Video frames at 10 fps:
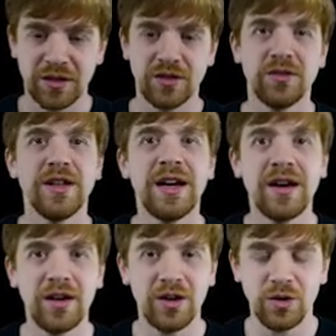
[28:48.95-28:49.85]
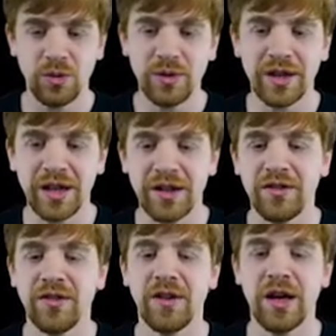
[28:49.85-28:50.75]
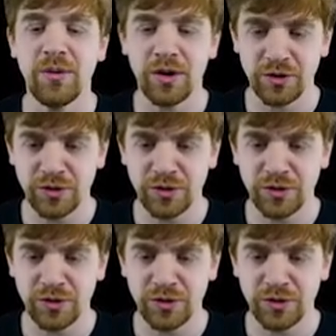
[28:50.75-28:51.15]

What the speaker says: So now we have our